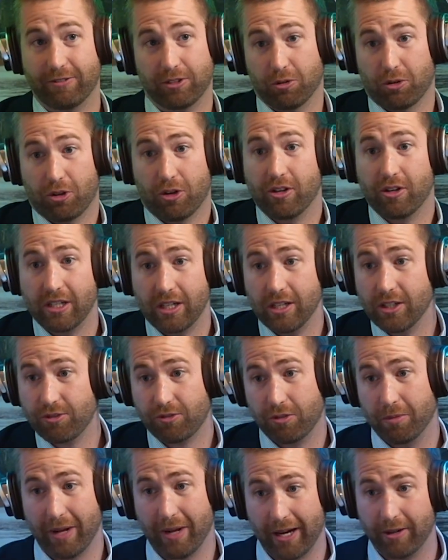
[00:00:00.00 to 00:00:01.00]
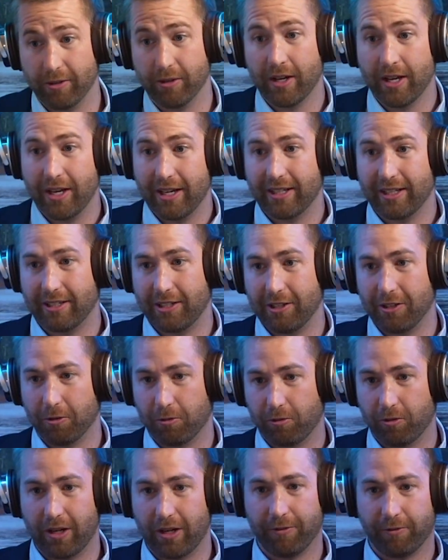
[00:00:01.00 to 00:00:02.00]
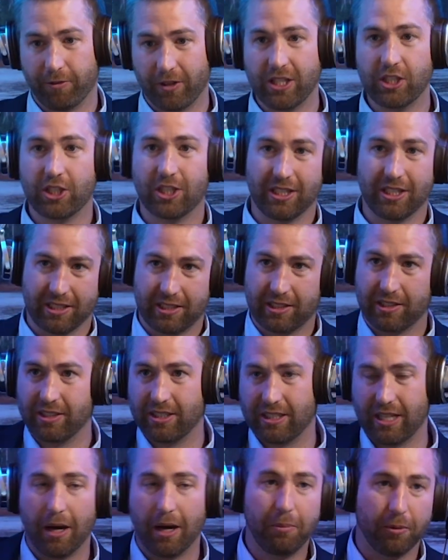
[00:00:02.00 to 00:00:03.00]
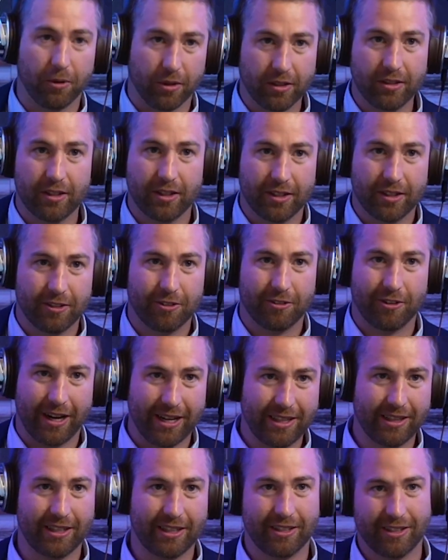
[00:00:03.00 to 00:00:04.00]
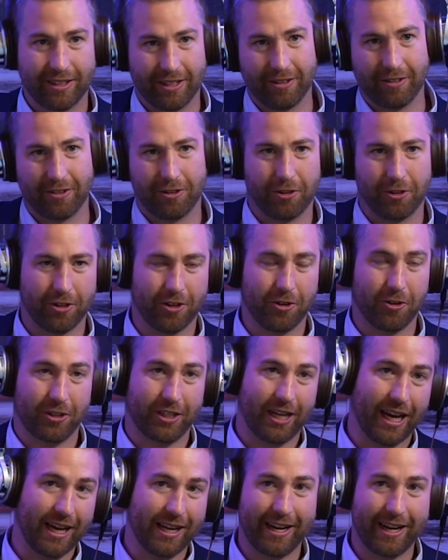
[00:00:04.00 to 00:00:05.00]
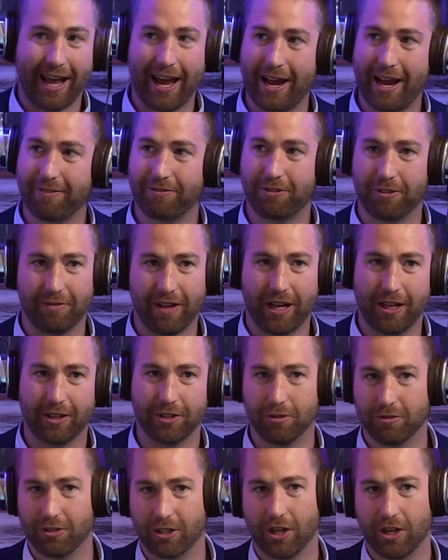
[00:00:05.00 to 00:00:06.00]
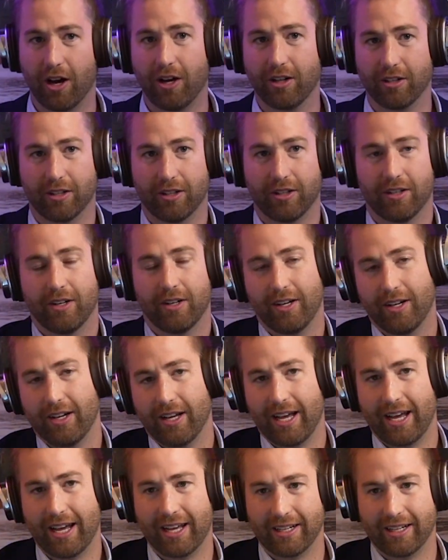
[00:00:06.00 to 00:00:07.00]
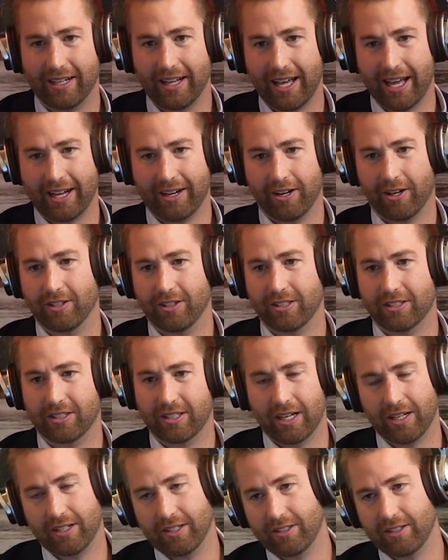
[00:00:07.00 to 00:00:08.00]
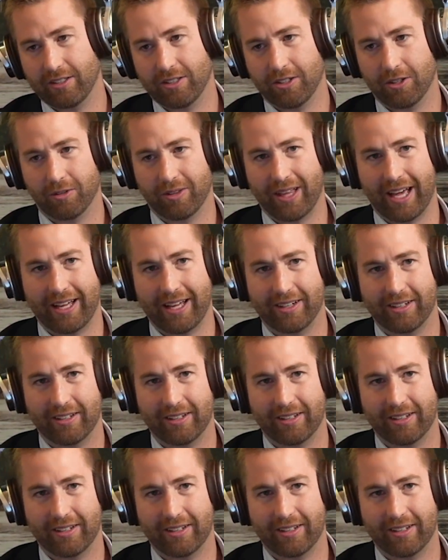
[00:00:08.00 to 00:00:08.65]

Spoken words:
So 30 years from now, inflation is doubled, right? Or cut in half the value of the dollar. And all of a sudden, that.